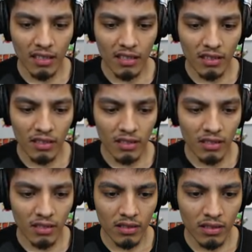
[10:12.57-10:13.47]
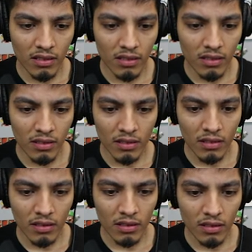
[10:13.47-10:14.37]

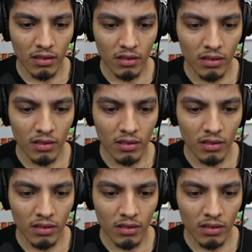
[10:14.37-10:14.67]
Nothing is said.